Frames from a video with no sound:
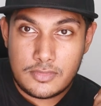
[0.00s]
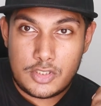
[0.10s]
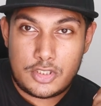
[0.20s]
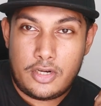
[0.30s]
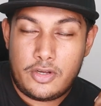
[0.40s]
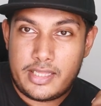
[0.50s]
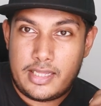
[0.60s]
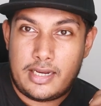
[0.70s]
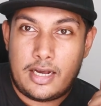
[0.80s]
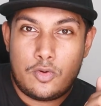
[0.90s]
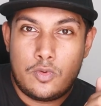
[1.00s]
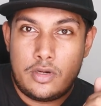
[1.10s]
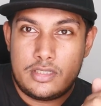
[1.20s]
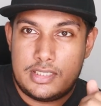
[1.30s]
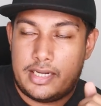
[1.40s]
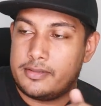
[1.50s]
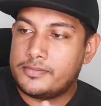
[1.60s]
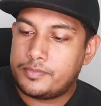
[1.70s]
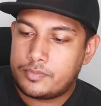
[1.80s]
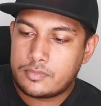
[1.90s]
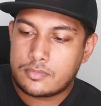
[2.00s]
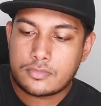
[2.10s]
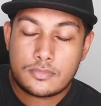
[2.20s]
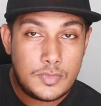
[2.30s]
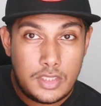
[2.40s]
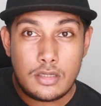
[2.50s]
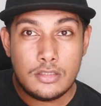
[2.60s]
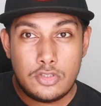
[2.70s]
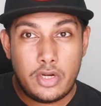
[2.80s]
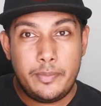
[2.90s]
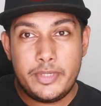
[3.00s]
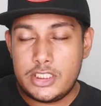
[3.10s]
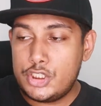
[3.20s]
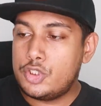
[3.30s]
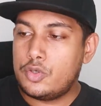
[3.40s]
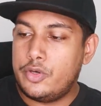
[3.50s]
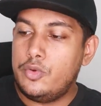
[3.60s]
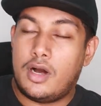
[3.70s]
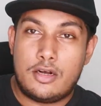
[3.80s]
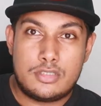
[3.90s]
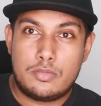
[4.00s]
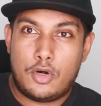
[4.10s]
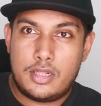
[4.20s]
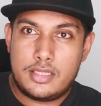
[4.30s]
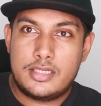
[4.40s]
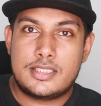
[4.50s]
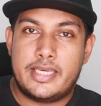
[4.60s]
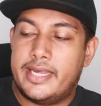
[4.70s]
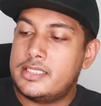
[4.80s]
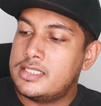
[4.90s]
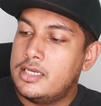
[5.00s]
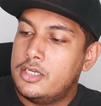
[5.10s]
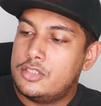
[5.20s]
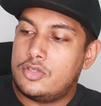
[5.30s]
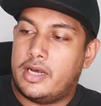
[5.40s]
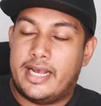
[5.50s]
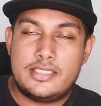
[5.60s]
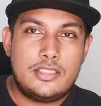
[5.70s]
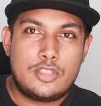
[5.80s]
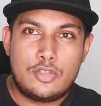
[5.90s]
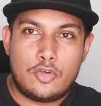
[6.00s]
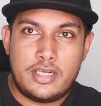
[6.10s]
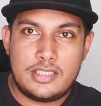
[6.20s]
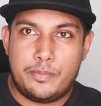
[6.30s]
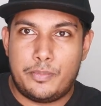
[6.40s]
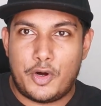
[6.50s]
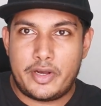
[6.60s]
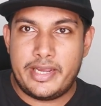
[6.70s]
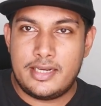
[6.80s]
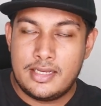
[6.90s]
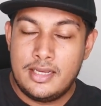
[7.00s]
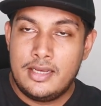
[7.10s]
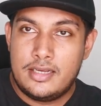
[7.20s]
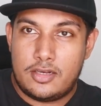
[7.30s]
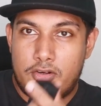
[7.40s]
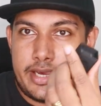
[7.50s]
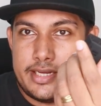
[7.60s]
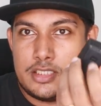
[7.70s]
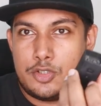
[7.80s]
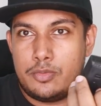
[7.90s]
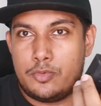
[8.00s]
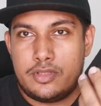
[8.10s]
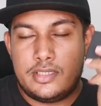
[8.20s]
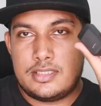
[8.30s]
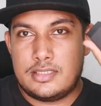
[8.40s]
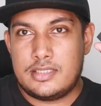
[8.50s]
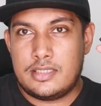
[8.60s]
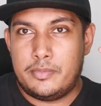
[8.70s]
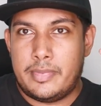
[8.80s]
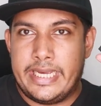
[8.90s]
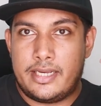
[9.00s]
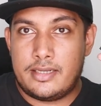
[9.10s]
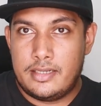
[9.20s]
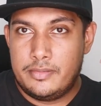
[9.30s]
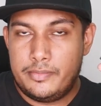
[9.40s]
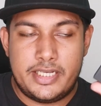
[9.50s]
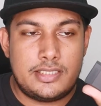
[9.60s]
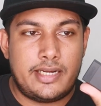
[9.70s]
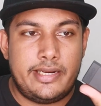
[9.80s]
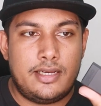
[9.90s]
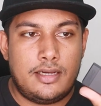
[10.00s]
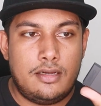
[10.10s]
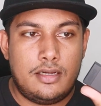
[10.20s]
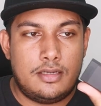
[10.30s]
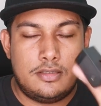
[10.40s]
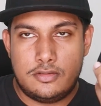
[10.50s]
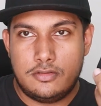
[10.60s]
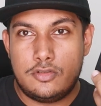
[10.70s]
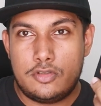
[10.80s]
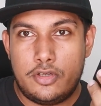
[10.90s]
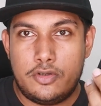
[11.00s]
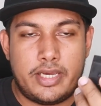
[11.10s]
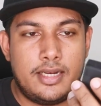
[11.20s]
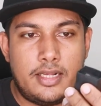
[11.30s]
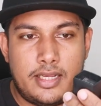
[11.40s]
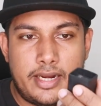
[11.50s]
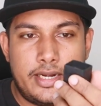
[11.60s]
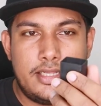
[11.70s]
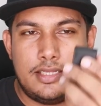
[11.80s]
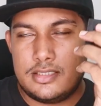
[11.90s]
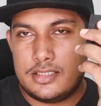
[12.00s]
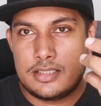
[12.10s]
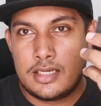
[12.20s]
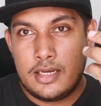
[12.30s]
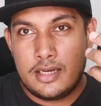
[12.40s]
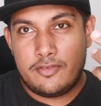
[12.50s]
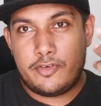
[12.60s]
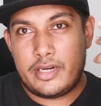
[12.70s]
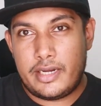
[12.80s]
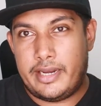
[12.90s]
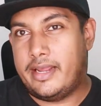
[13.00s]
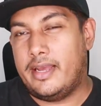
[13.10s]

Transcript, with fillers: so look at that how cool is that so let me just show you how small this gets so as it's known as a pocket okay i just remove this this is a mic basically uh, so you can carry this is for an